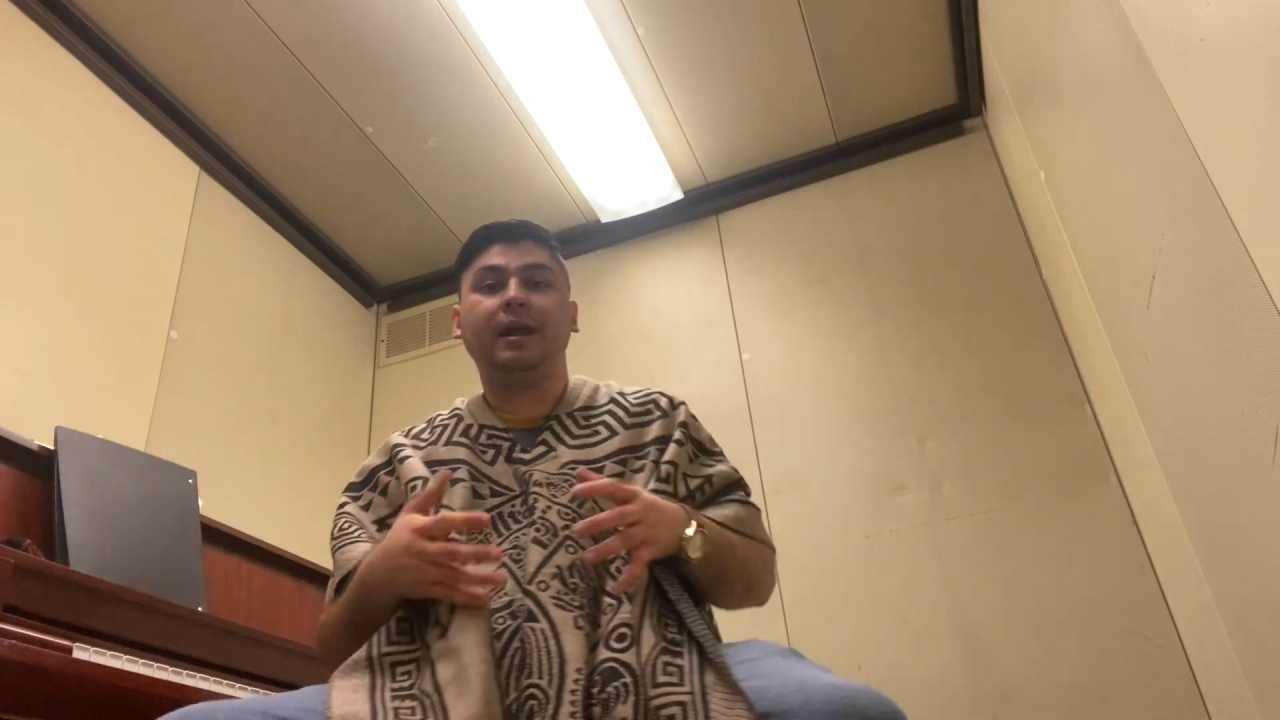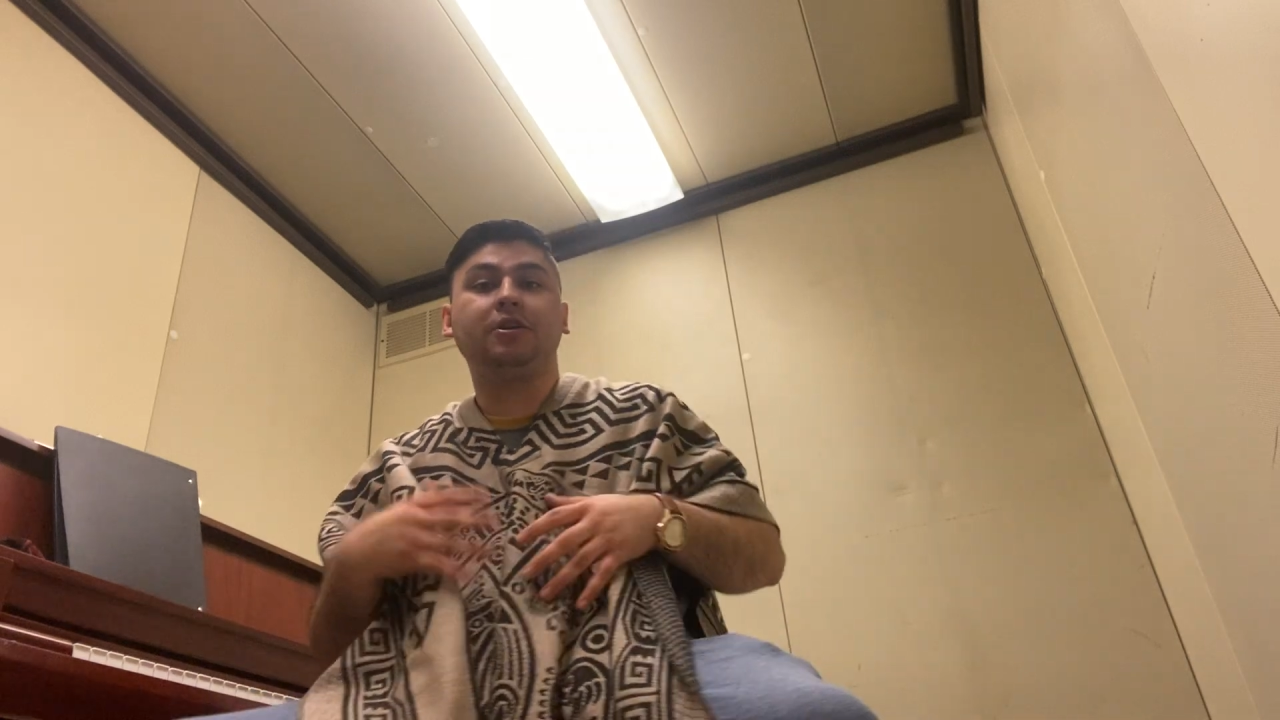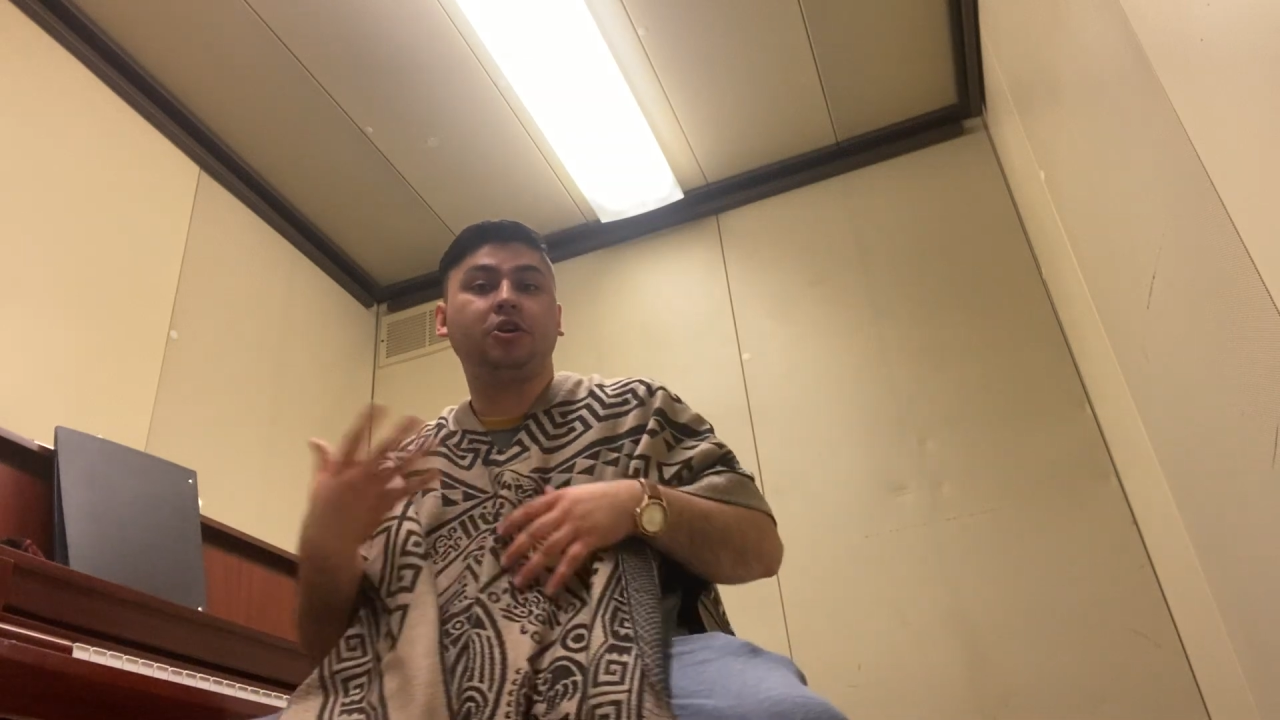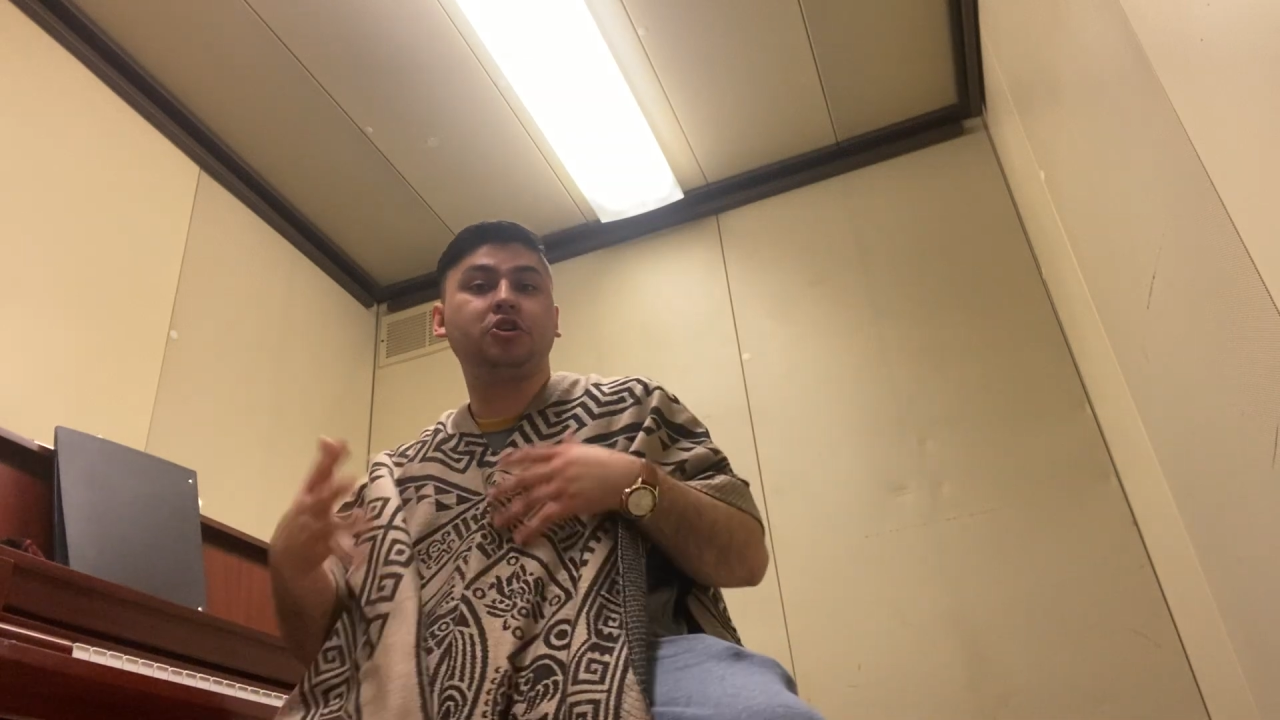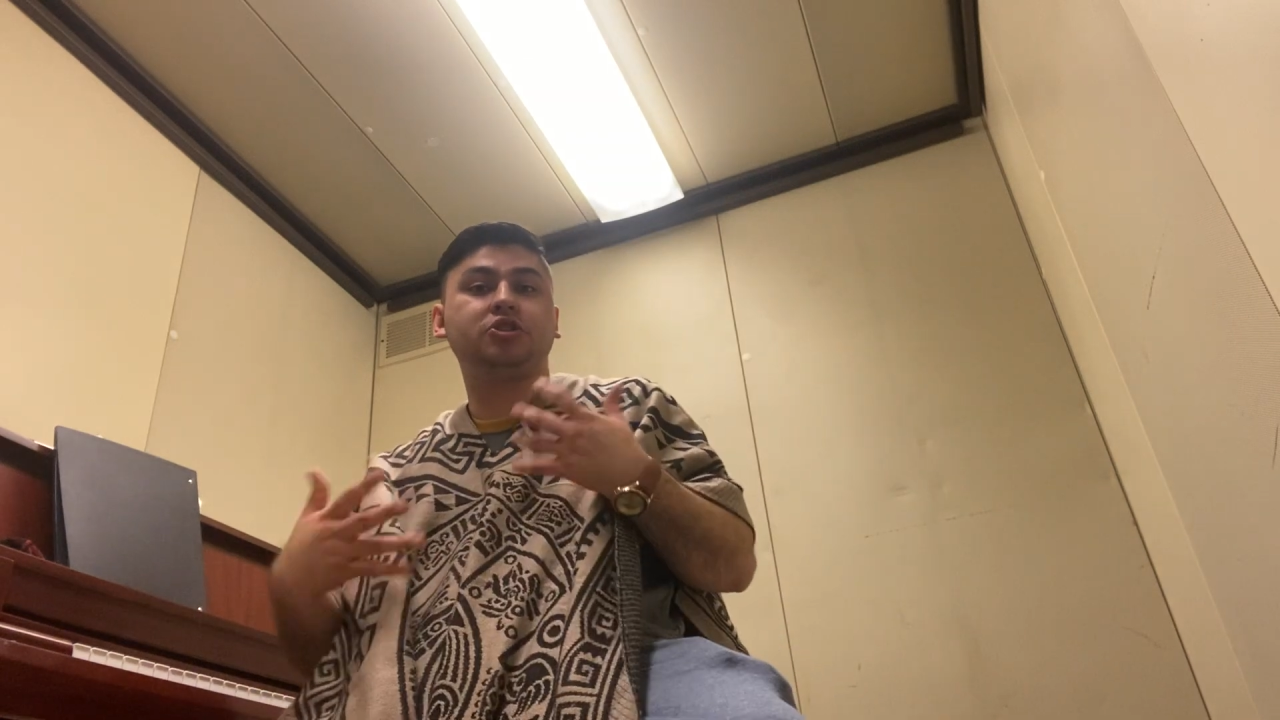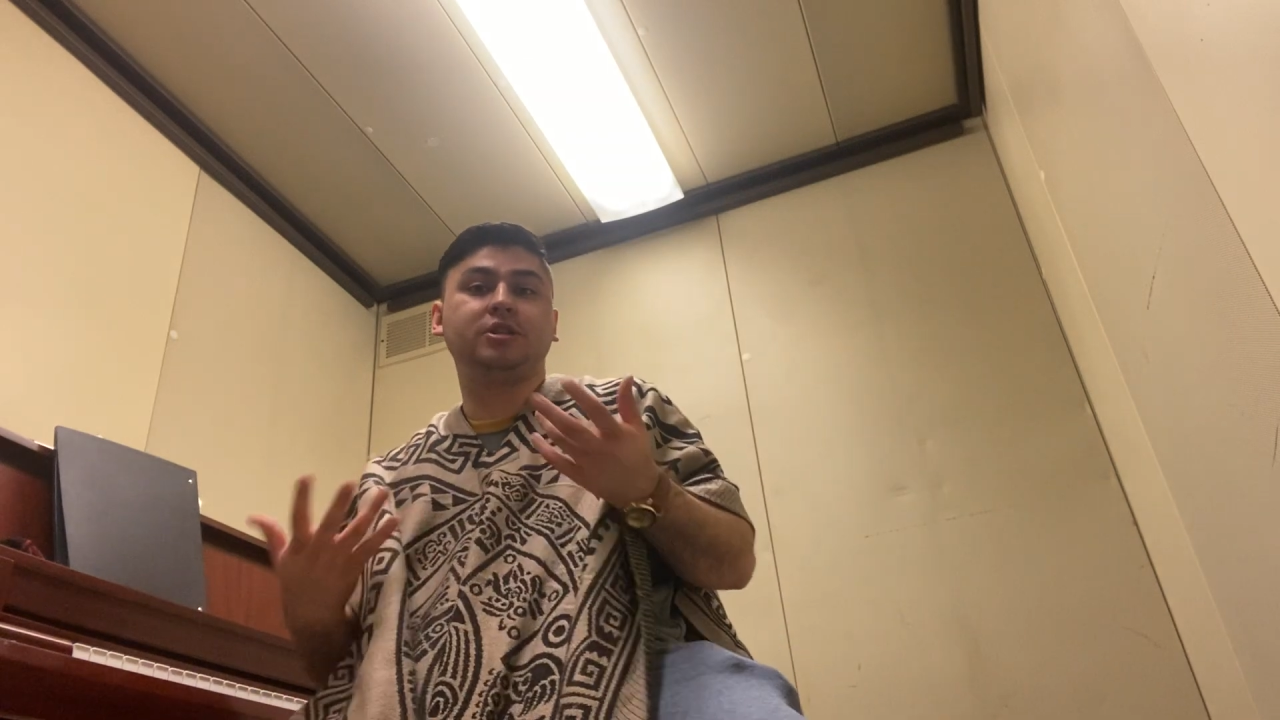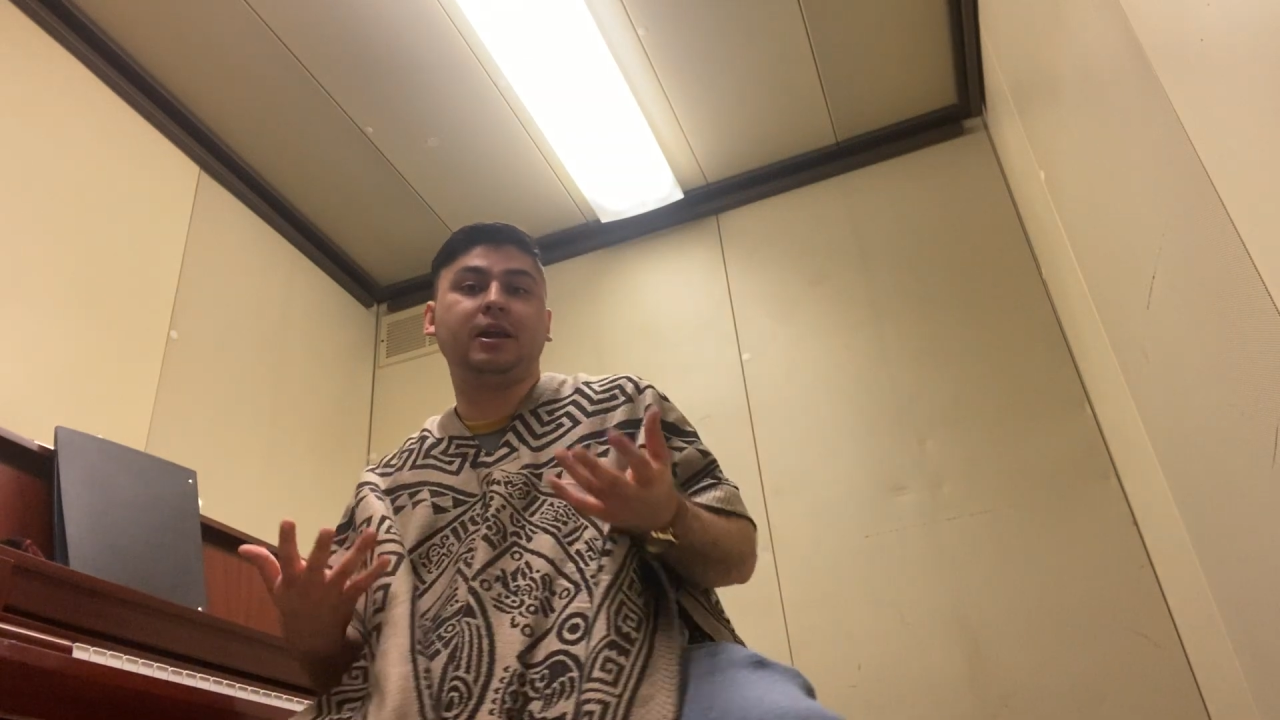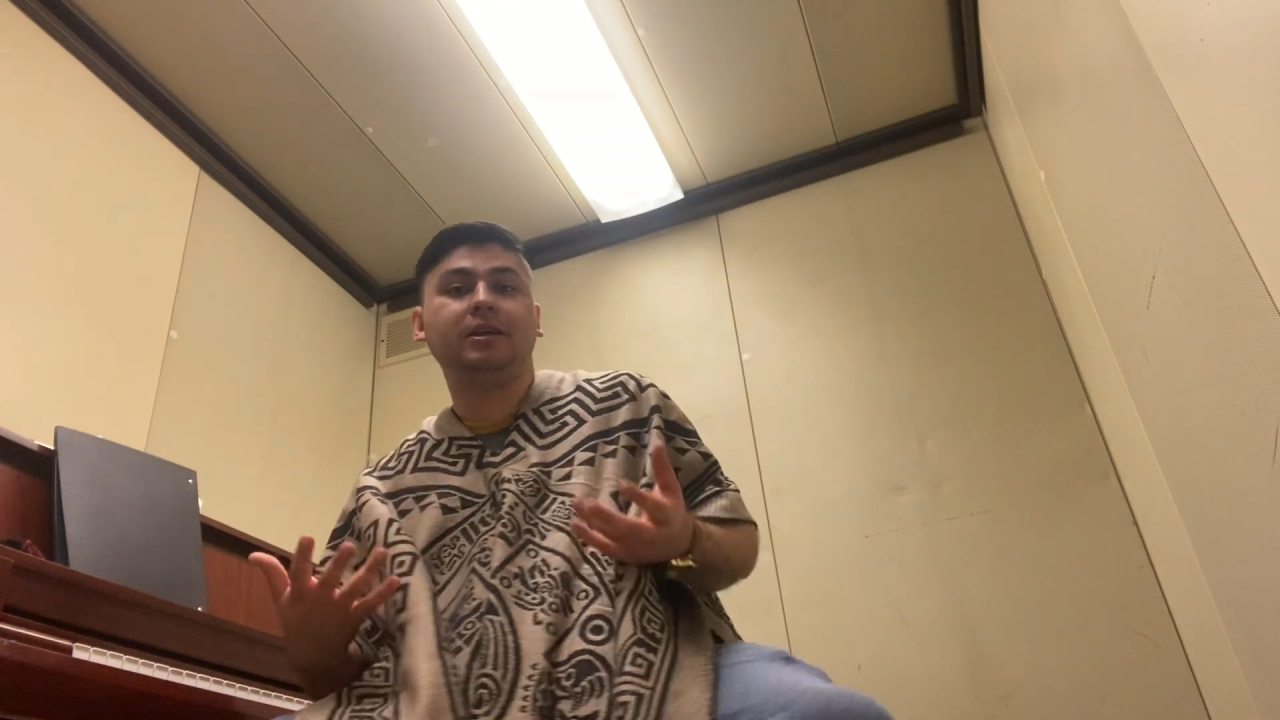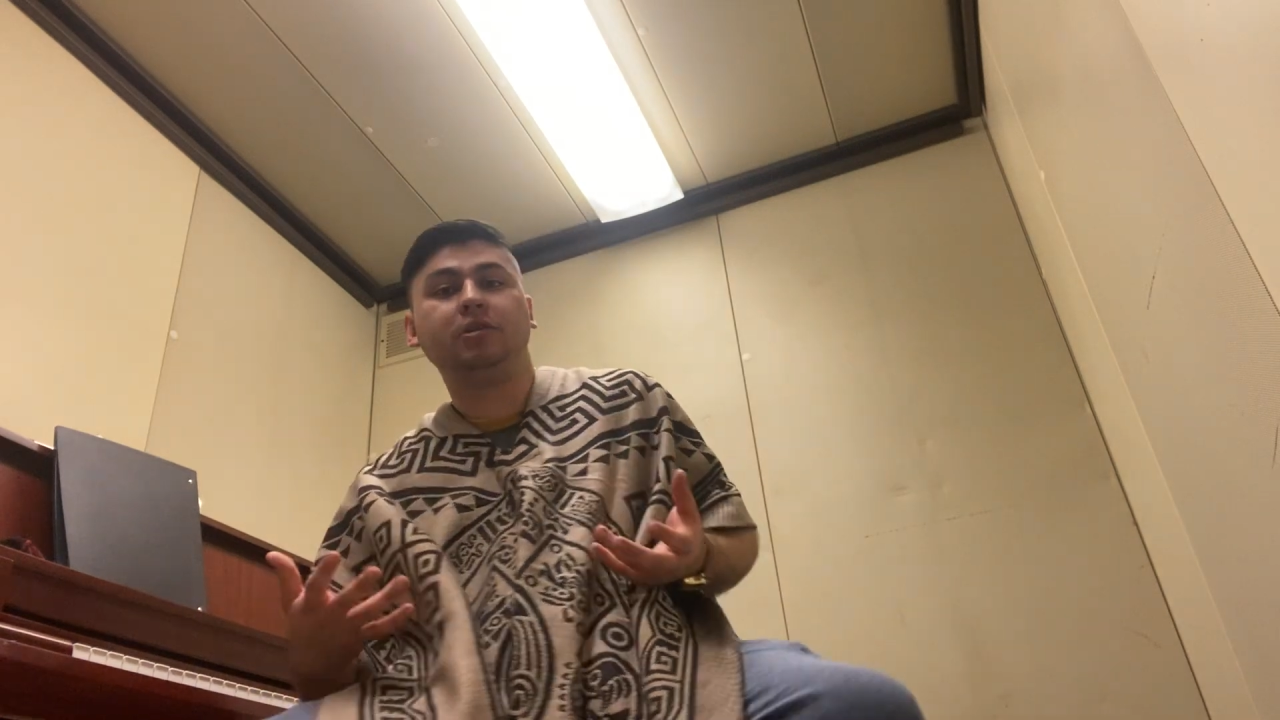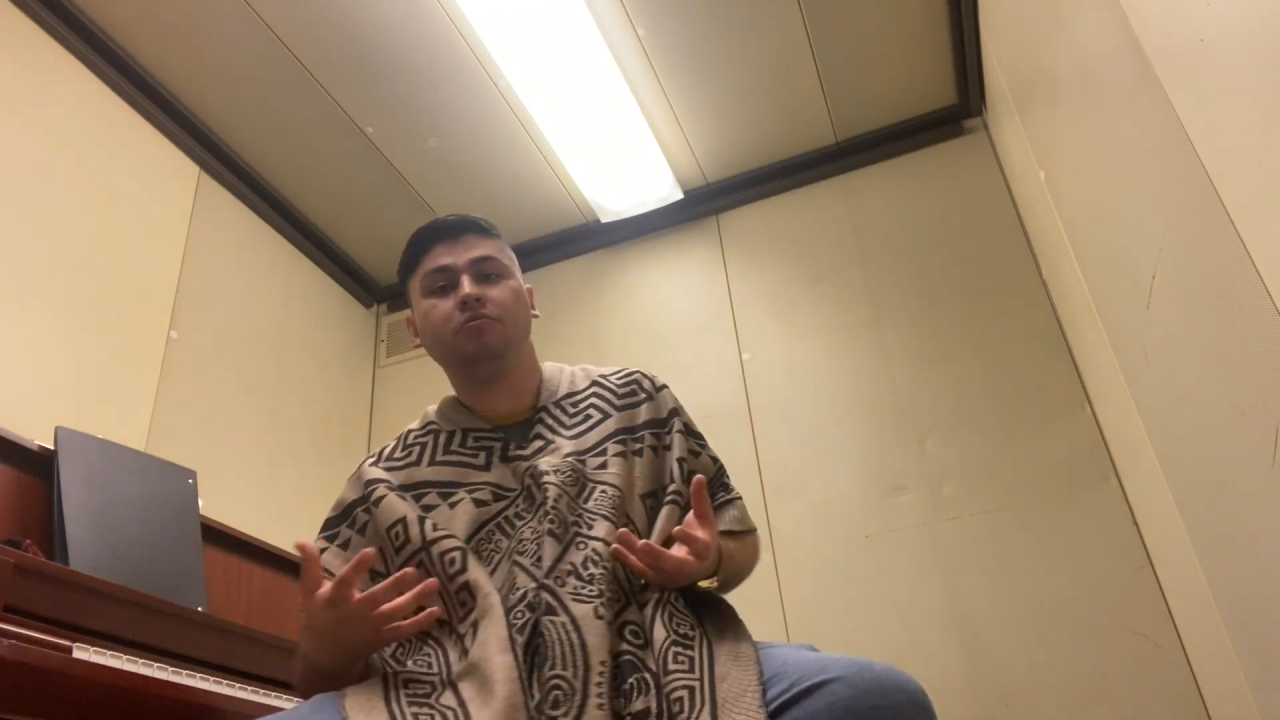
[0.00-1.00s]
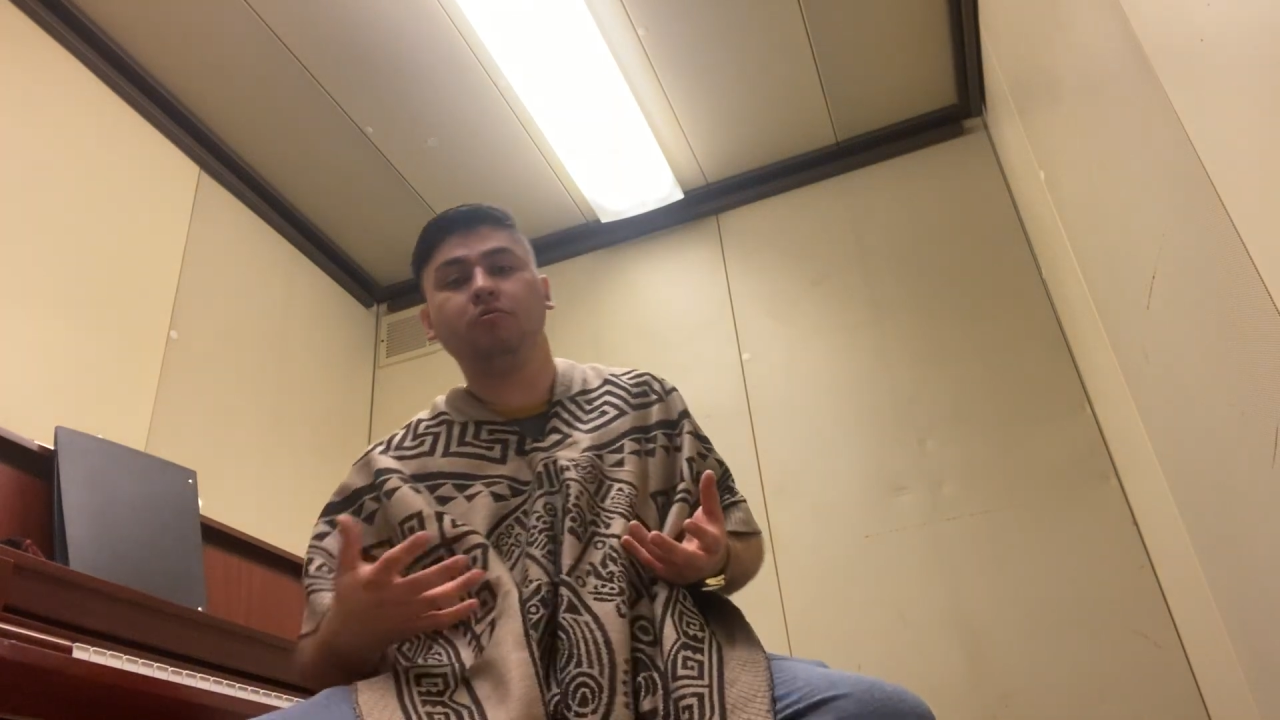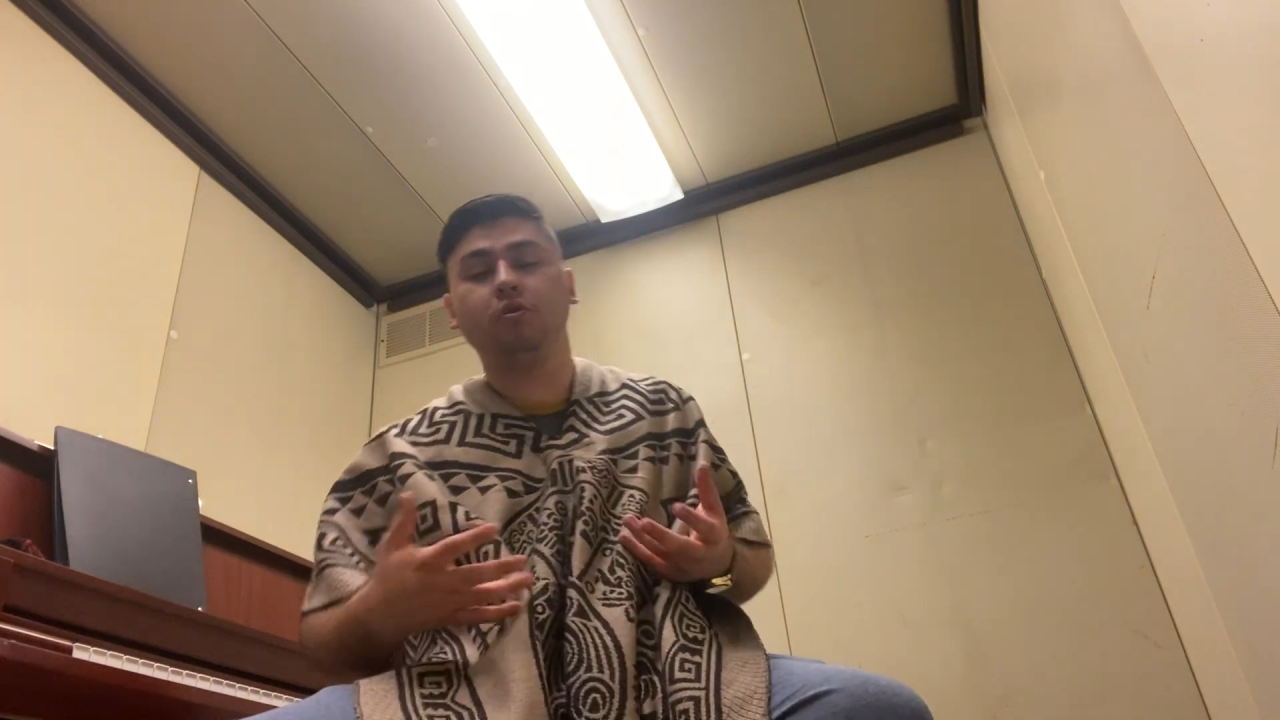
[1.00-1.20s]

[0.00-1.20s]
and understanding,